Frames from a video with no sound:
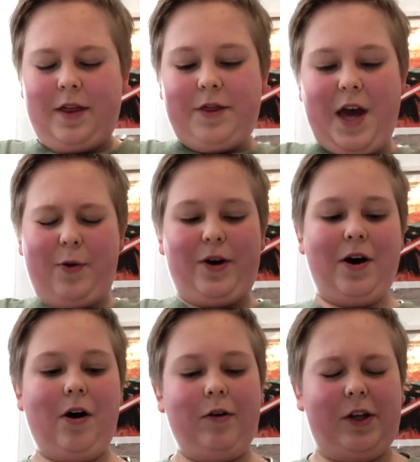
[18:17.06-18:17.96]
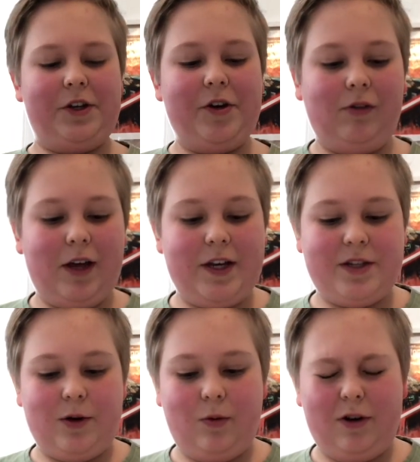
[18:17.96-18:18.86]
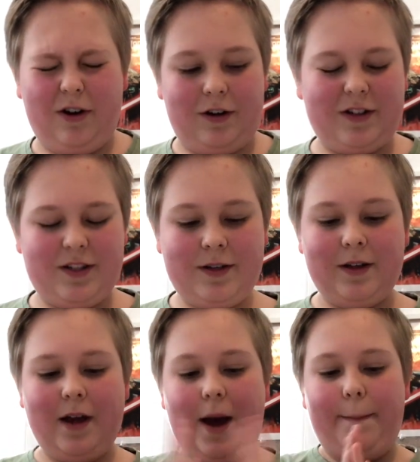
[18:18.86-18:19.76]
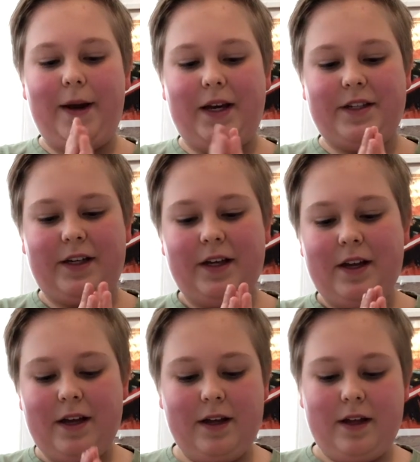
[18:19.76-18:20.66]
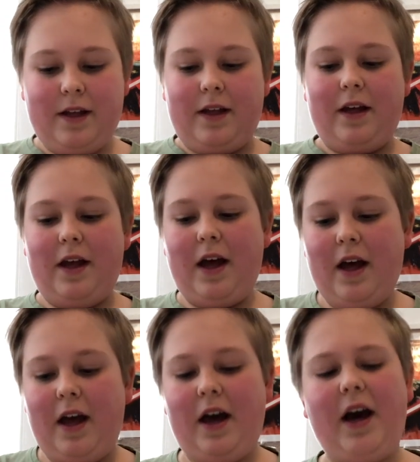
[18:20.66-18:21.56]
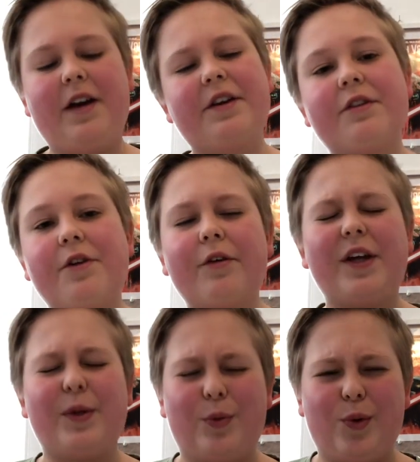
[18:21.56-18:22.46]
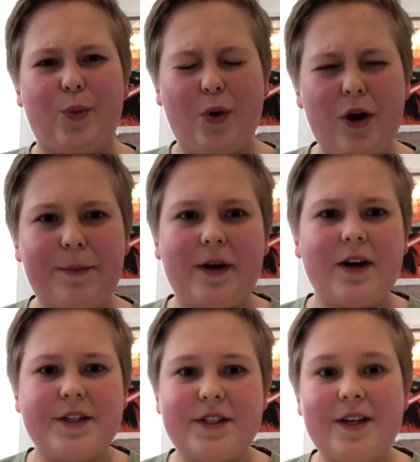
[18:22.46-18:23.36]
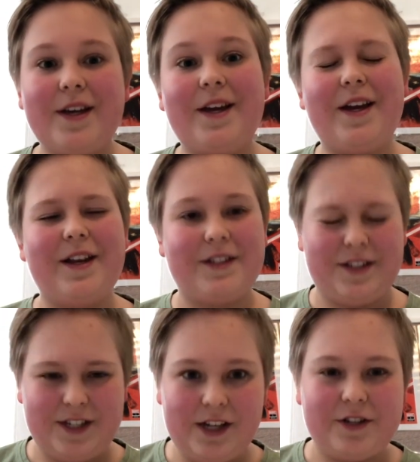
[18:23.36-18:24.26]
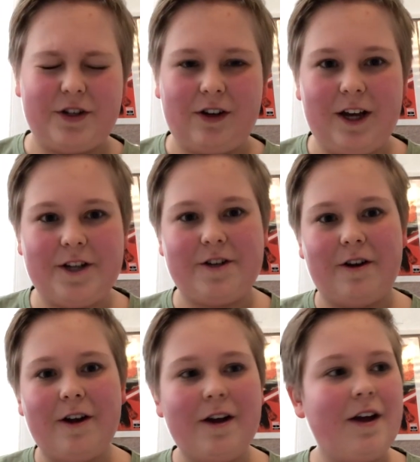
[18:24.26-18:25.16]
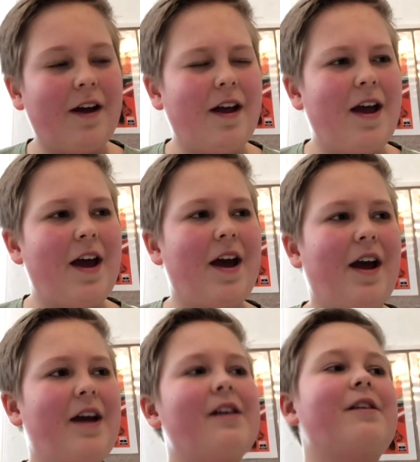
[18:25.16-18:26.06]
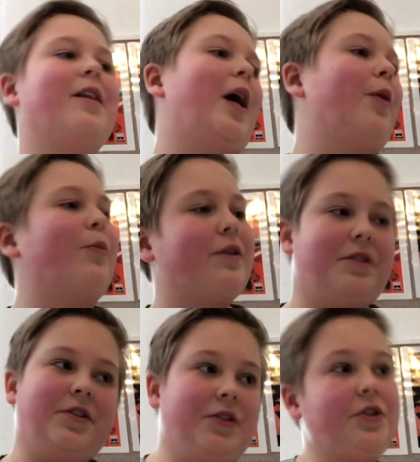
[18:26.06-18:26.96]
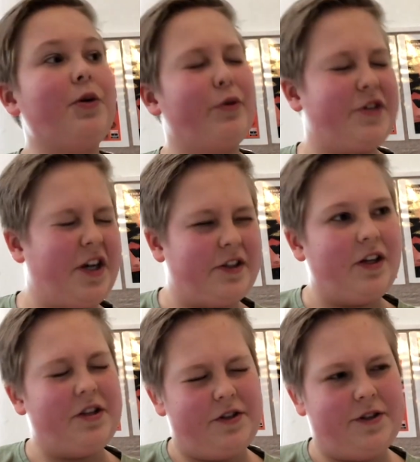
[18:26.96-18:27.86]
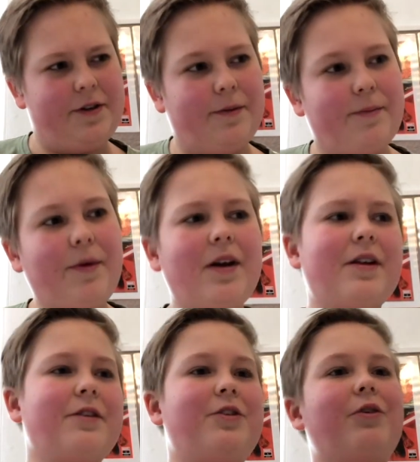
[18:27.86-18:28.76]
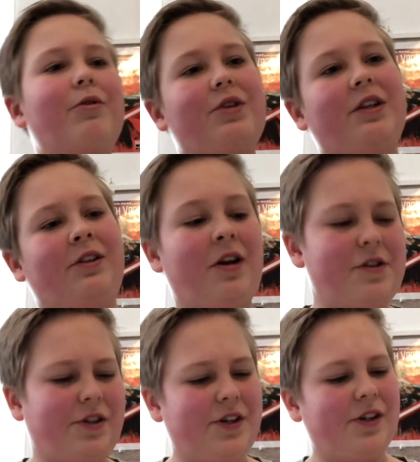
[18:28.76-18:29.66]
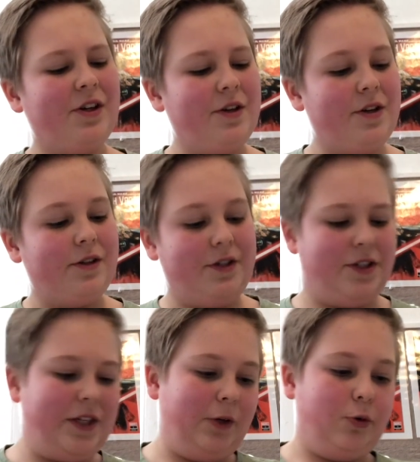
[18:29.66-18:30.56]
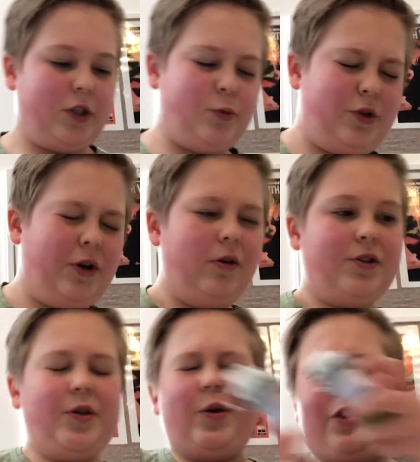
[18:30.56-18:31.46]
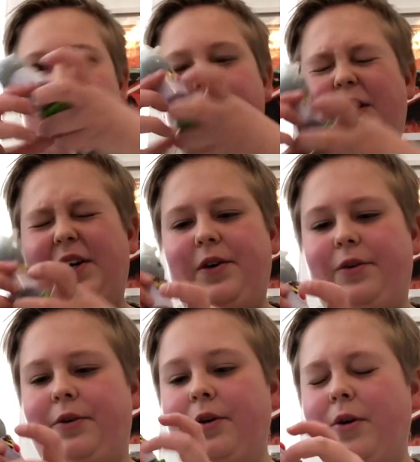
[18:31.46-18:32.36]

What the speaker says: There we go, the new laser works. Amazing. I didn't thought that it would work, because it is Signature Collection, and which is newer technology. But newer technology still works with the old, so I think they are